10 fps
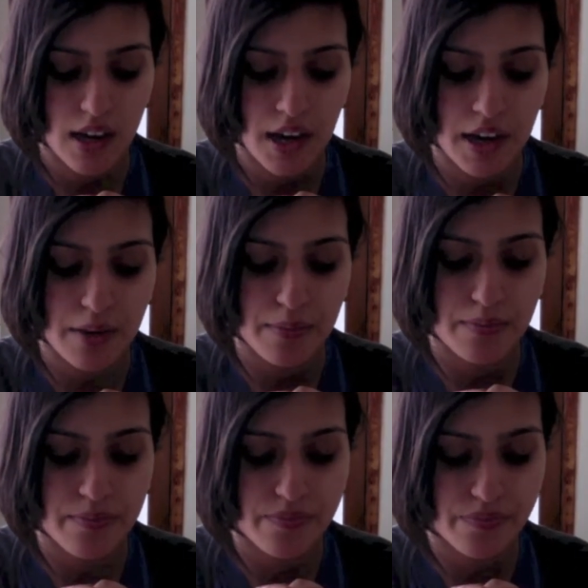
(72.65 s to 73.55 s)

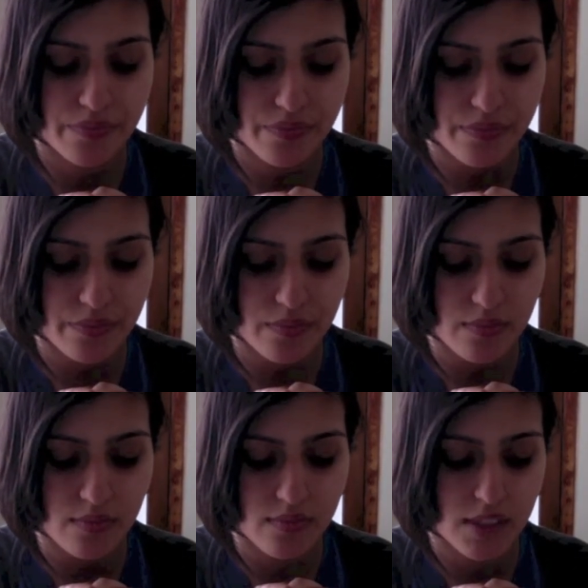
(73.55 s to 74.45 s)
Um,
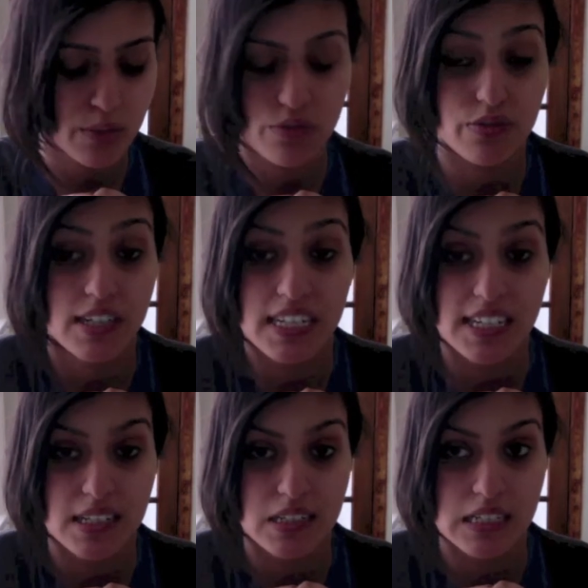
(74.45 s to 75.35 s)
it was really
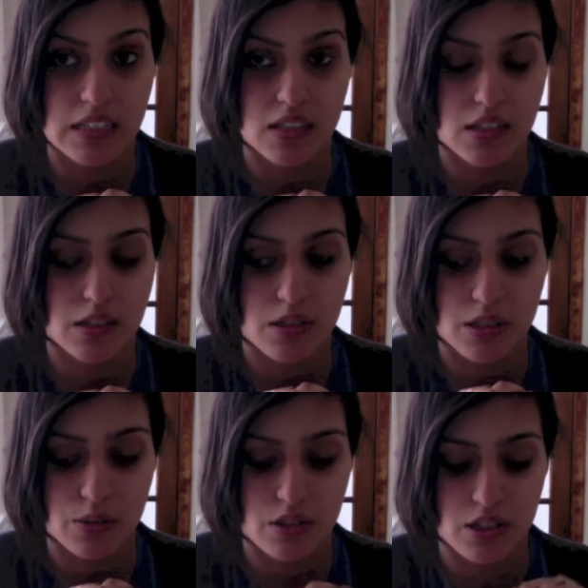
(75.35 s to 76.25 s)
easy to use,
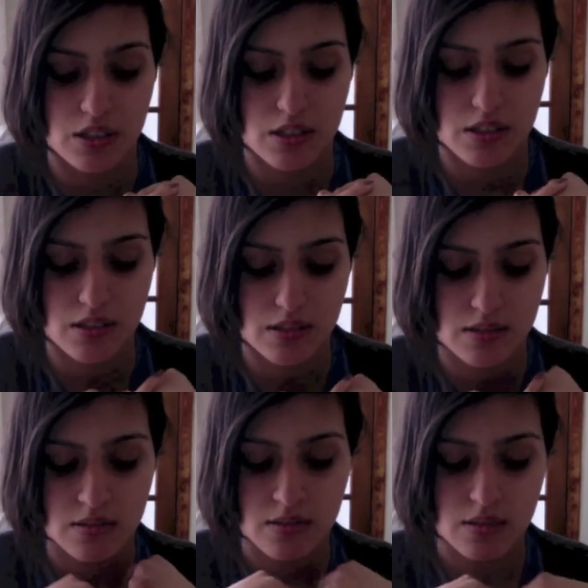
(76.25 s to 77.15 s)

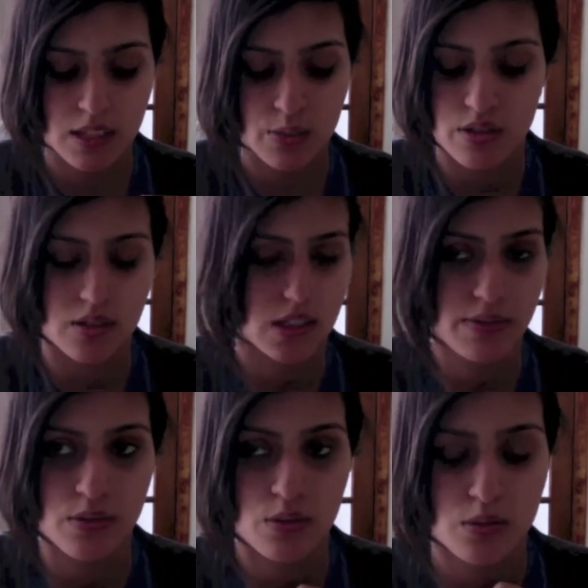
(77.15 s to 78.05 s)
it wasn't
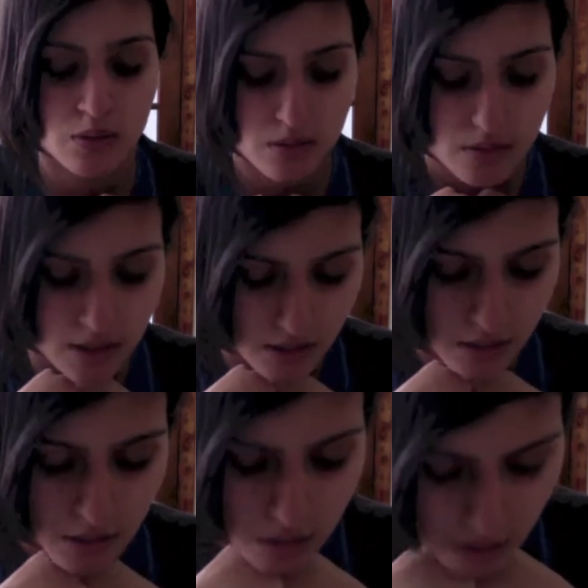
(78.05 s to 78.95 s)
difficult
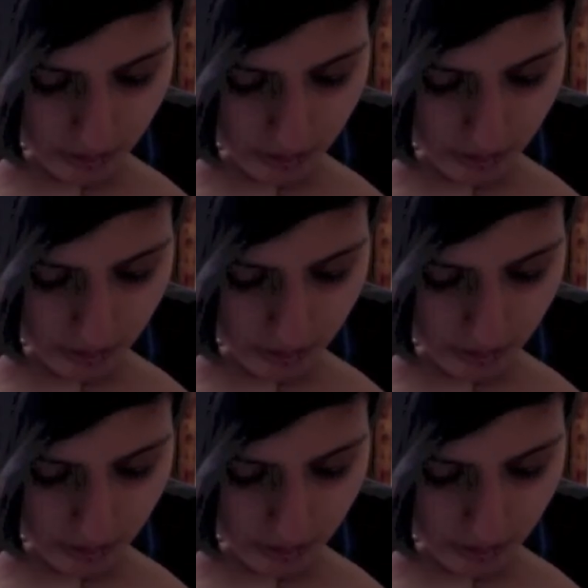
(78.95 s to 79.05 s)
at all.